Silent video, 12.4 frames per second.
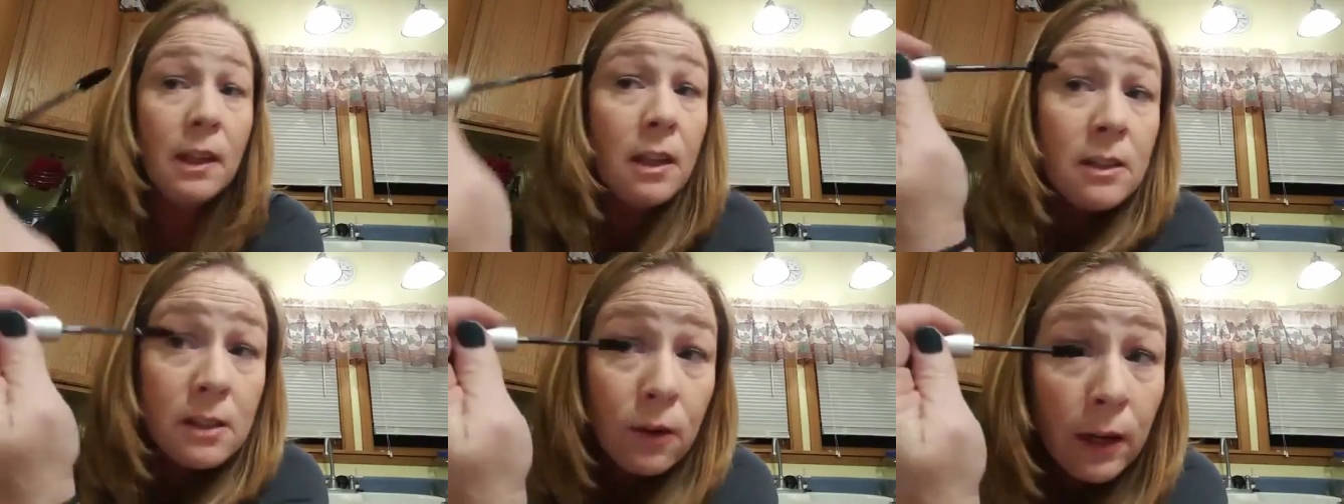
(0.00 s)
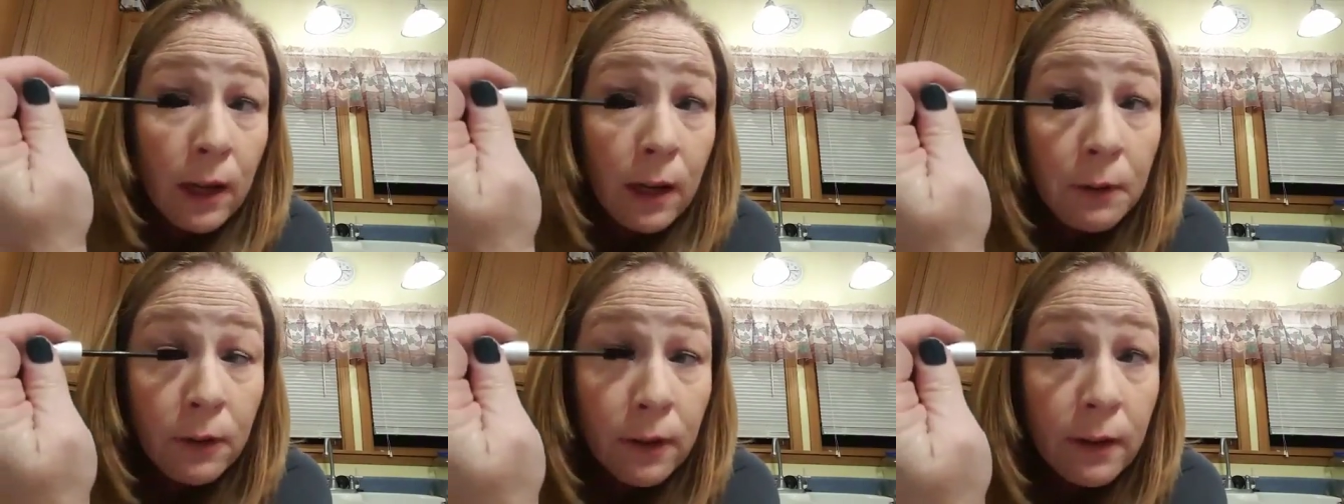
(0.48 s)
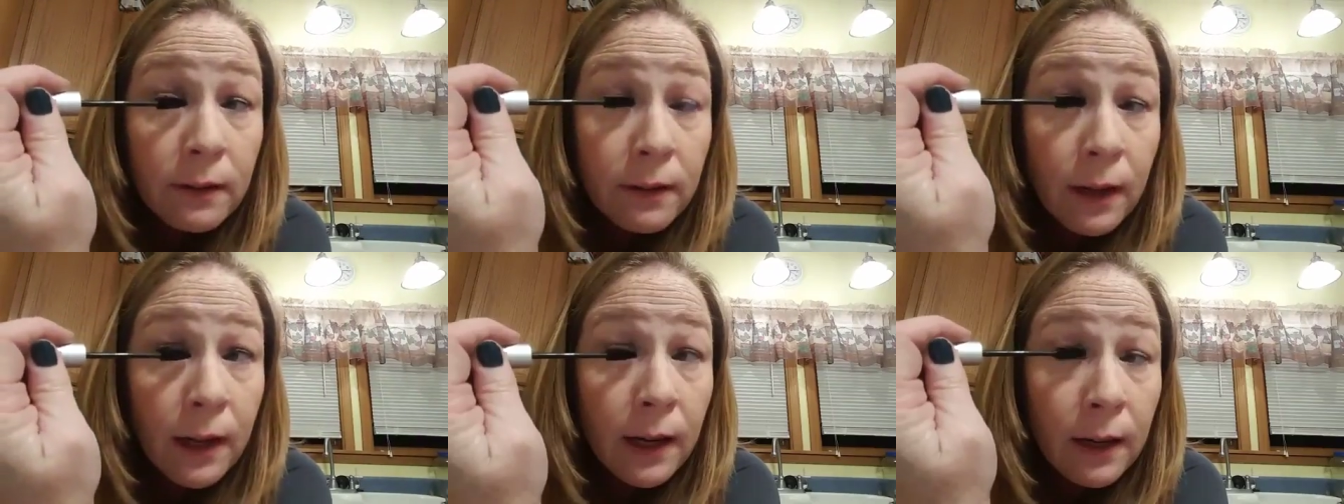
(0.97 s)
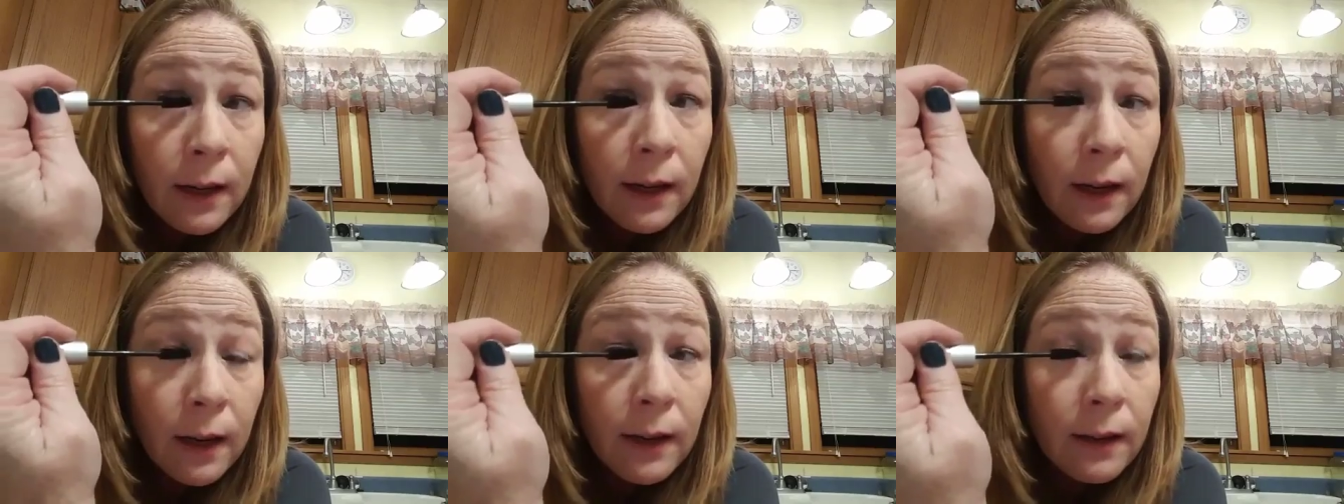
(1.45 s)
So now I'm doing this side,
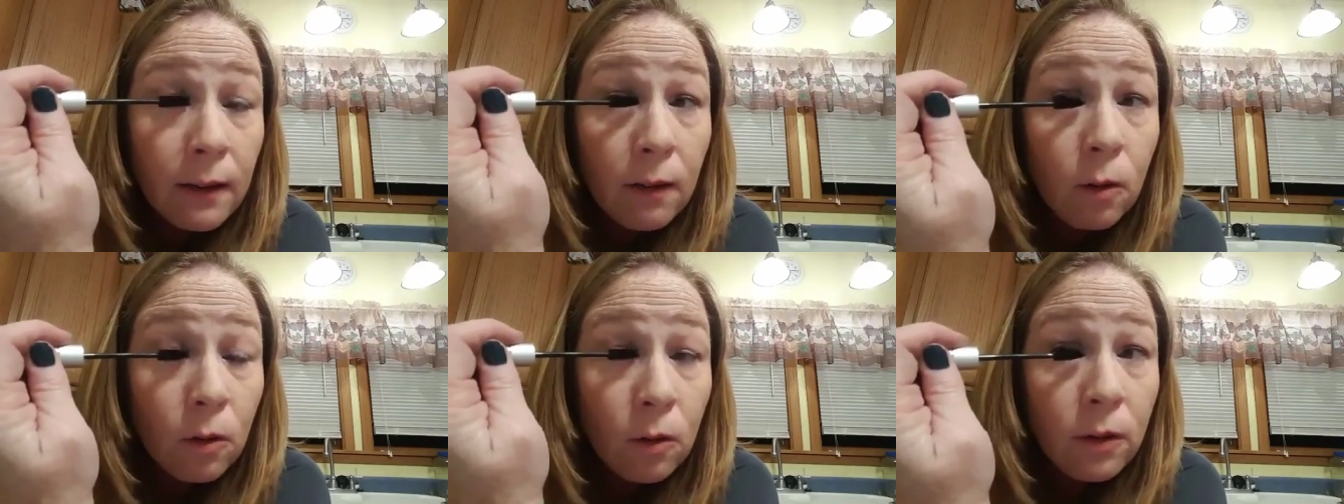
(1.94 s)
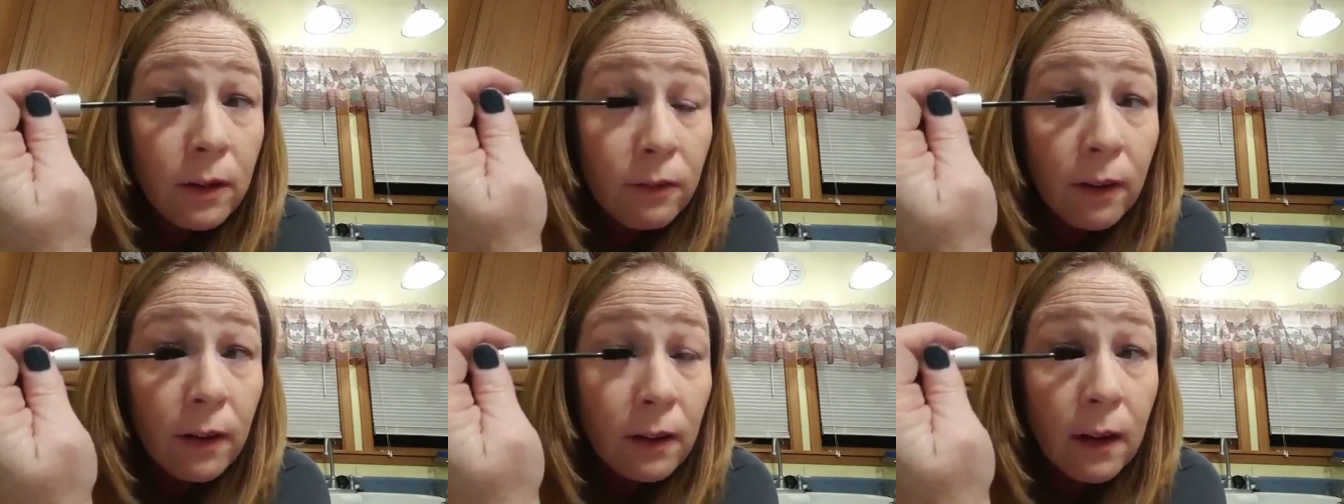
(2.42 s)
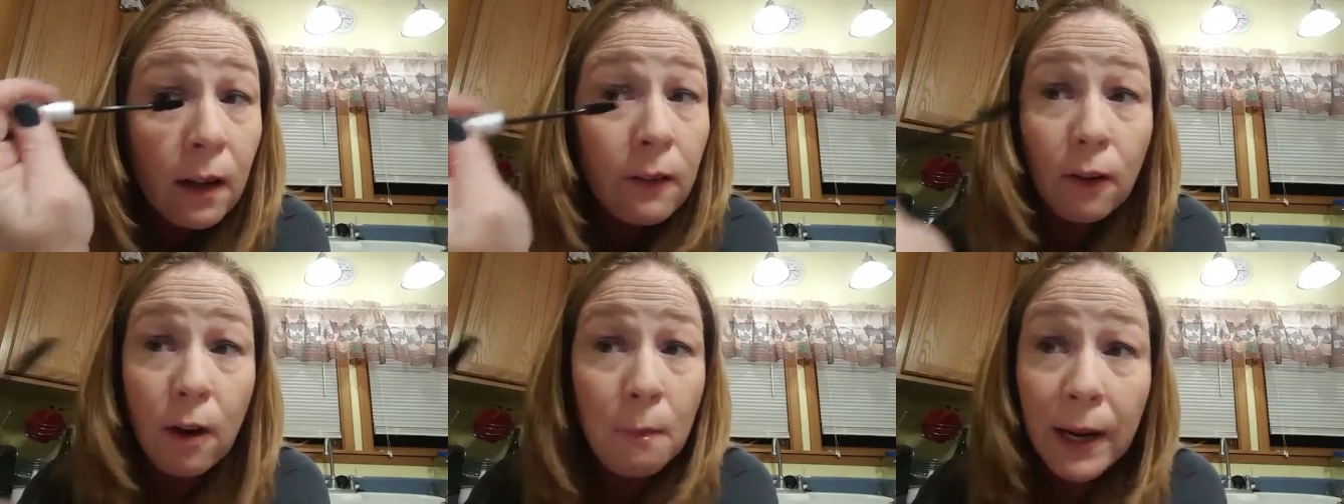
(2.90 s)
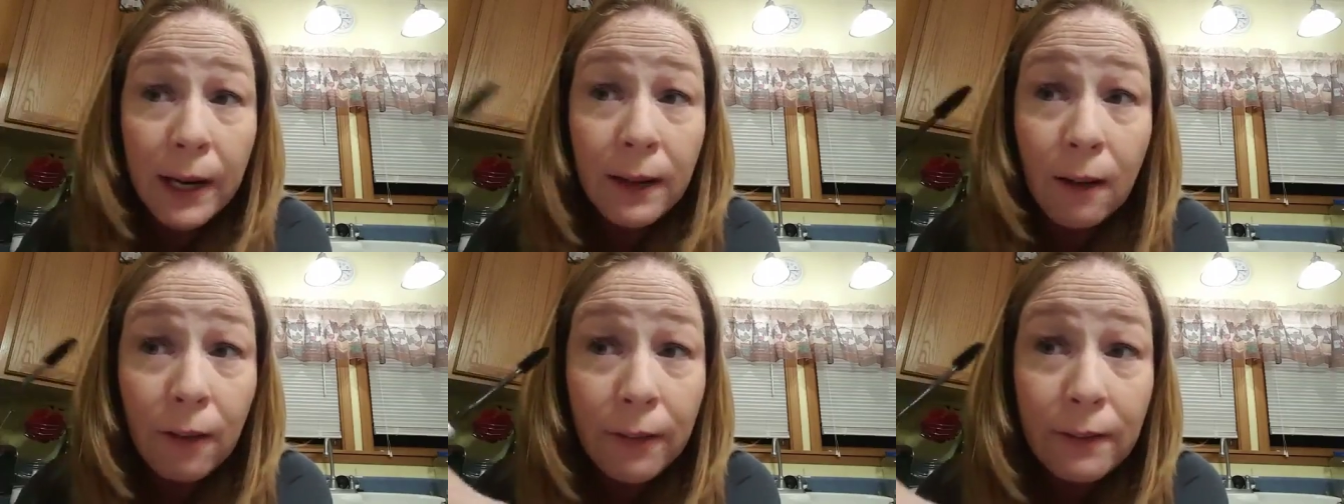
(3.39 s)
and I did a whole different color
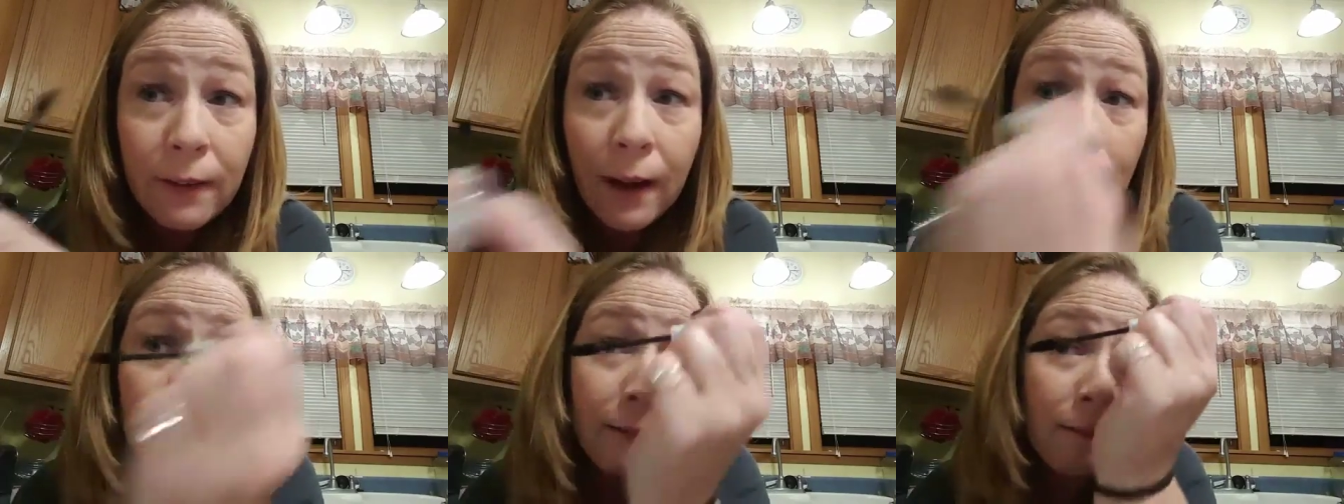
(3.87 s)
on this eye.